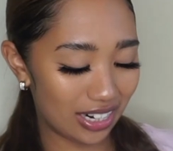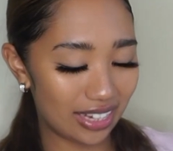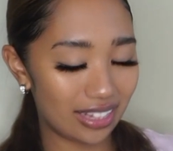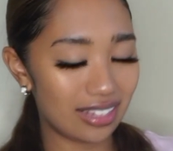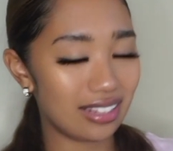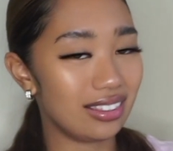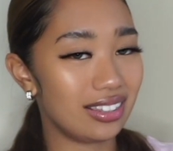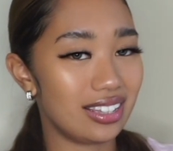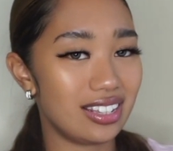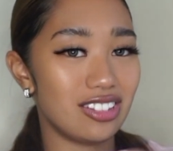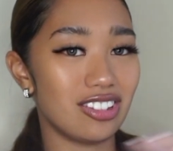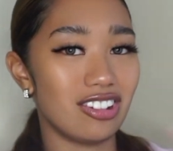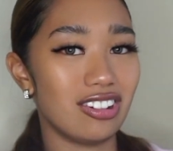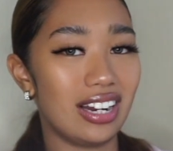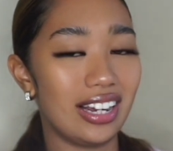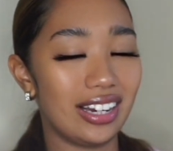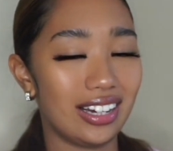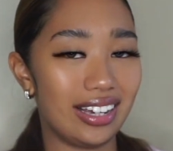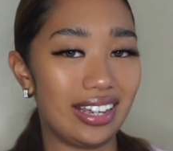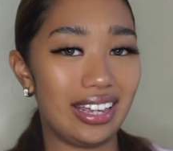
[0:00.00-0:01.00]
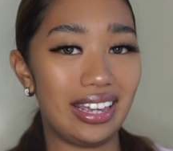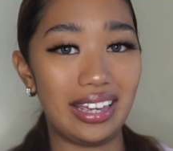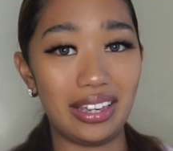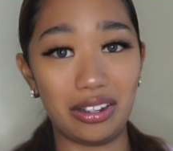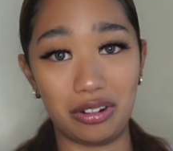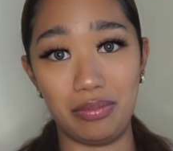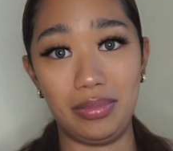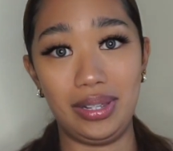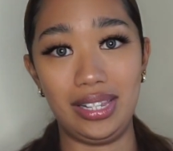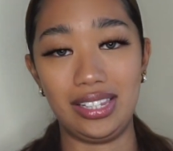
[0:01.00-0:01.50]
like, these are like a
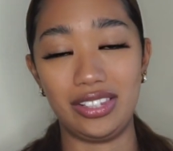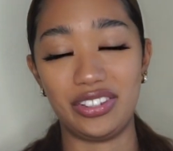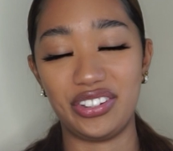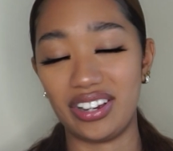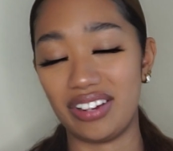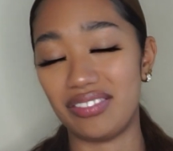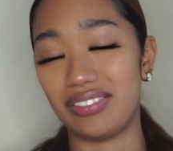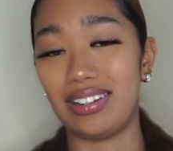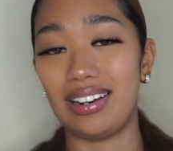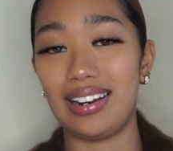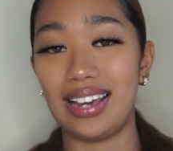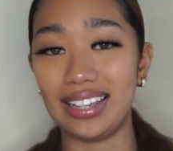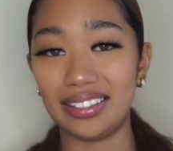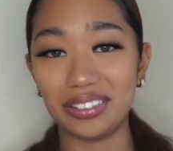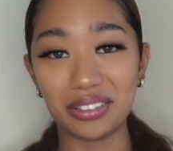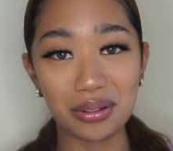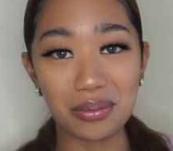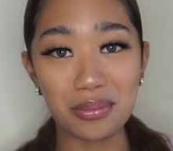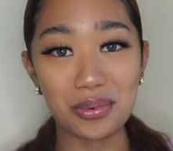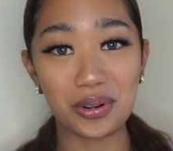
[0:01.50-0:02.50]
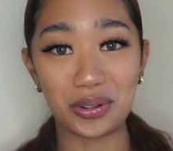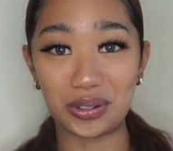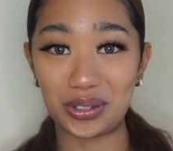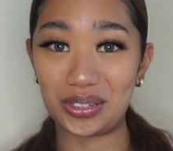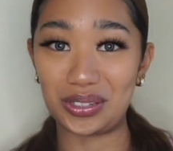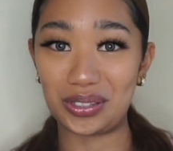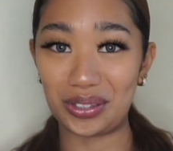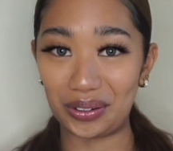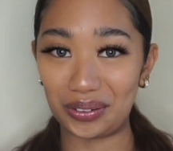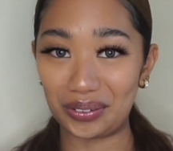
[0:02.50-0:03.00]
hit or miss. You either like them or
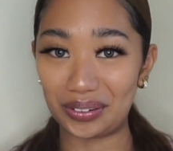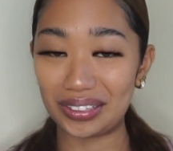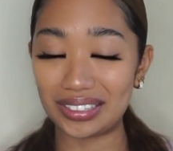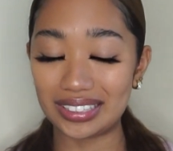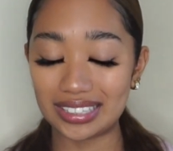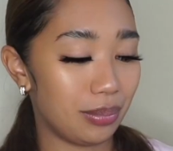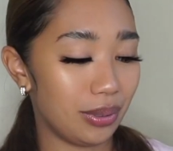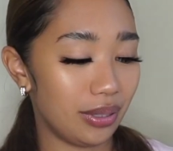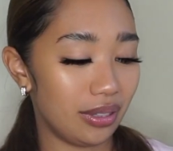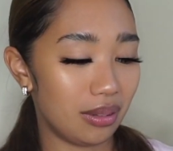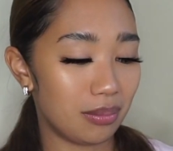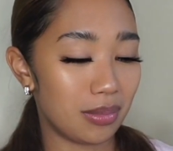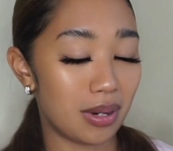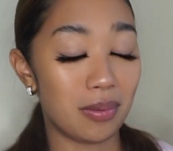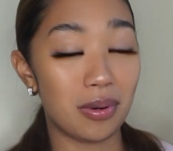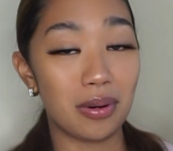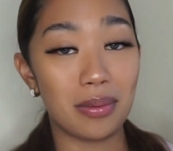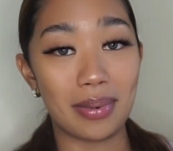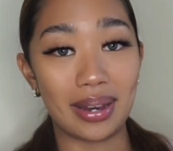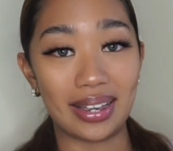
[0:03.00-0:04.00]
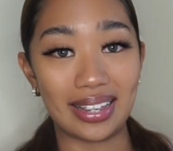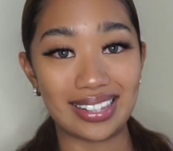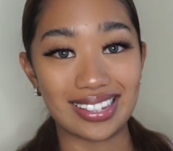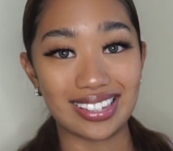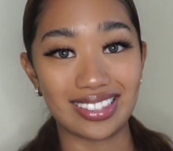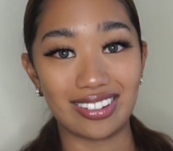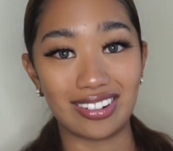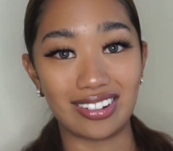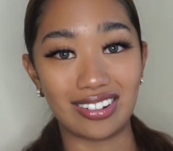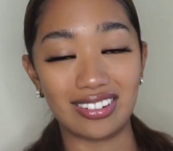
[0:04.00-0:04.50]
you don't. Put them up on my
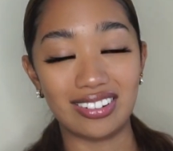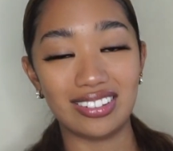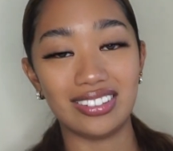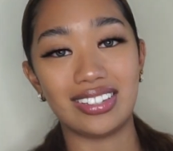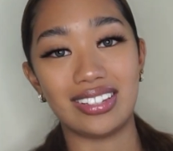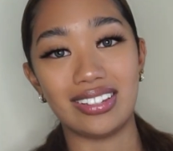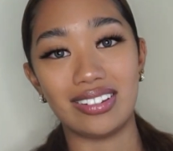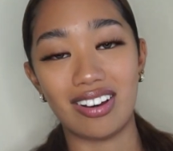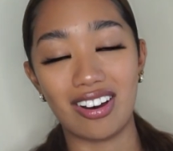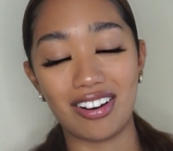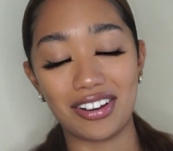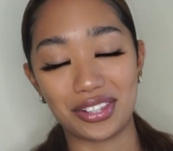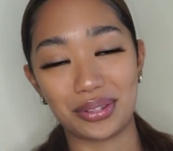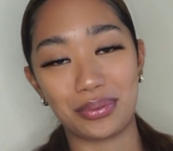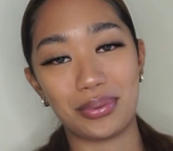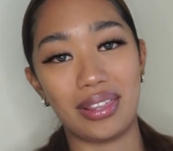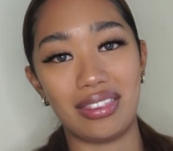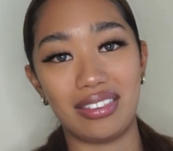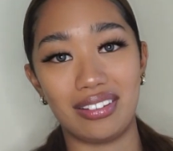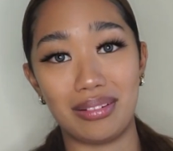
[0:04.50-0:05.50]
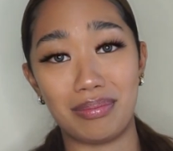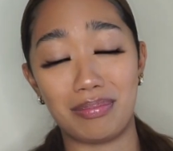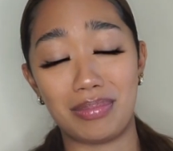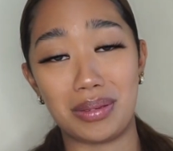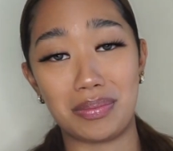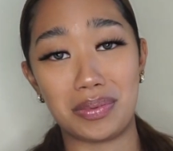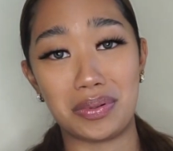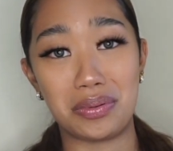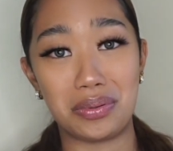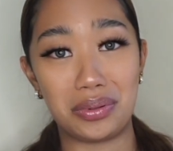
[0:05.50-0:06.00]
Insta to ask whether
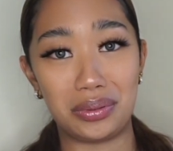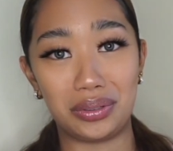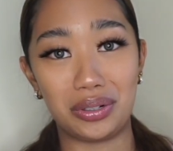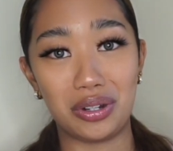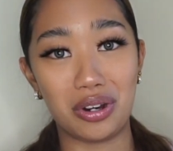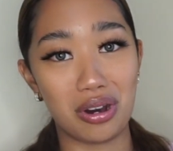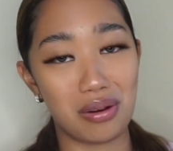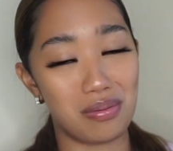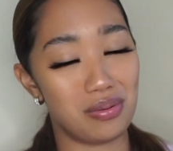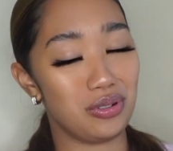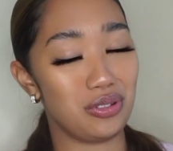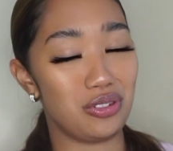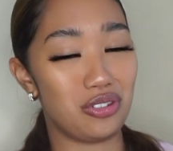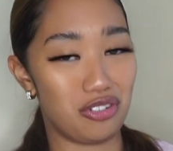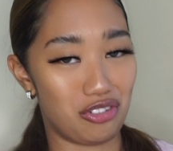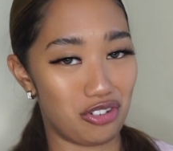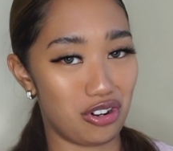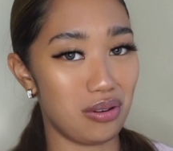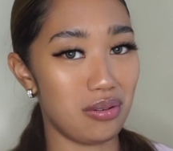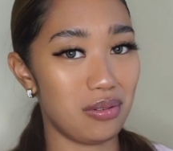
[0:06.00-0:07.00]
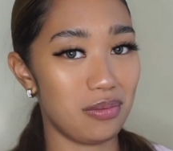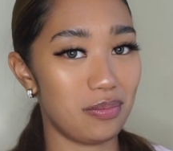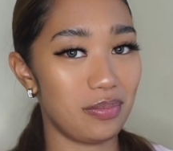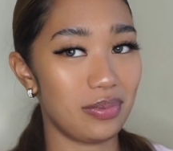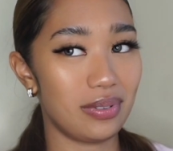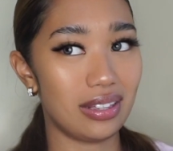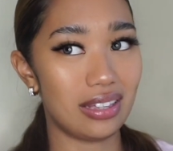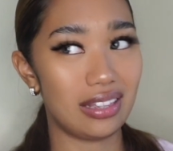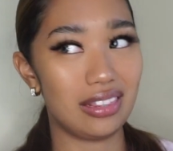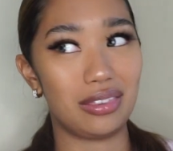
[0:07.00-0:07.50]
people would cop or drop.
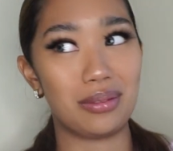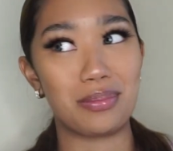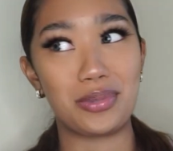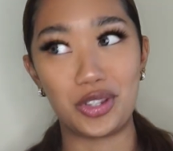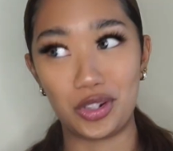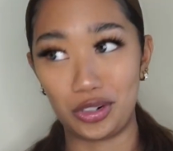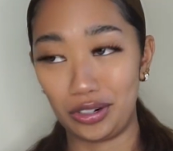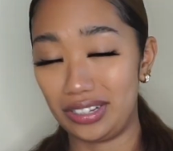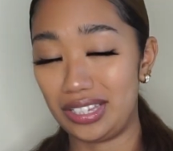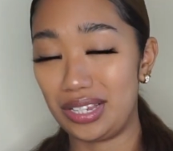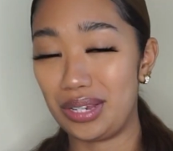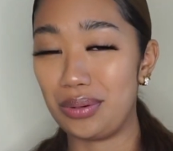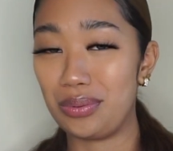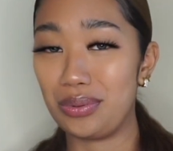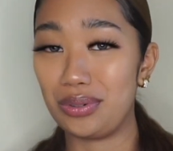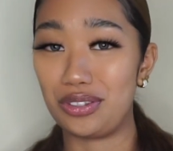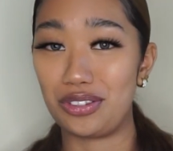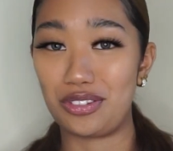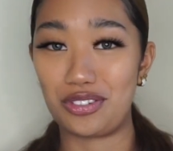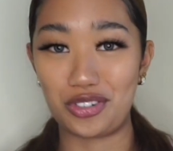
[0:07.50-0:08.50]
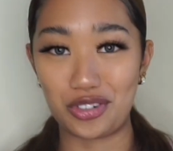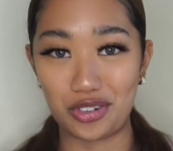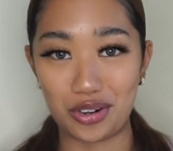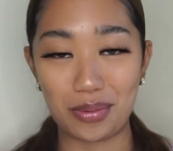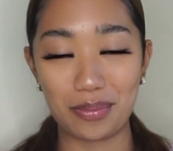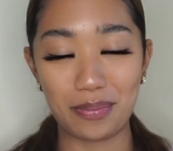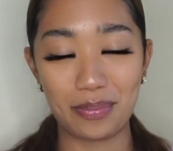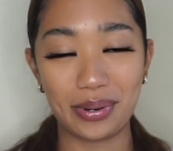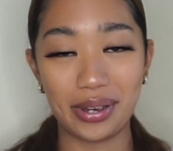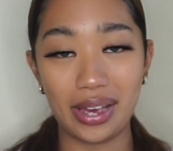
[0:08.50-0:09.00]
The majority was
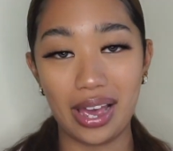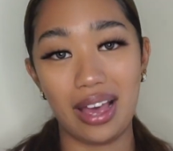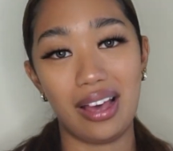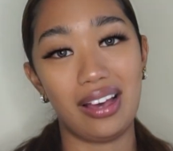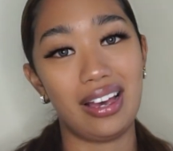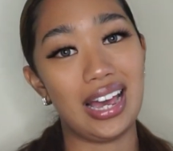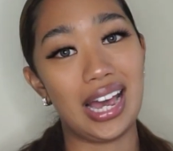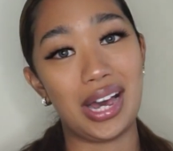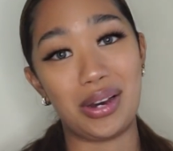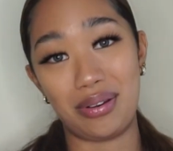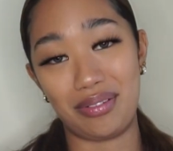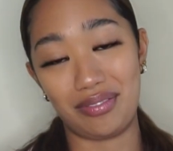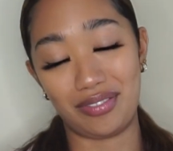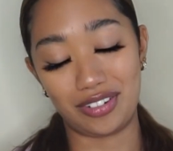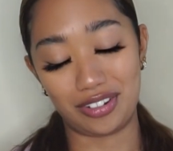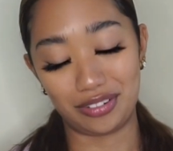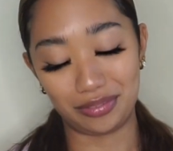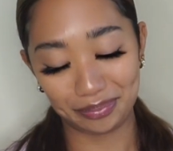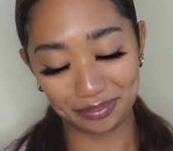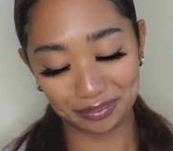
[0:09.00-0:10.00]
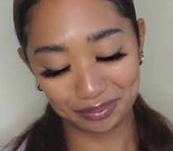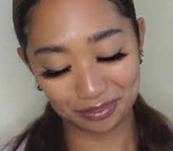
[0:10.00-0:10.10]
drop. However,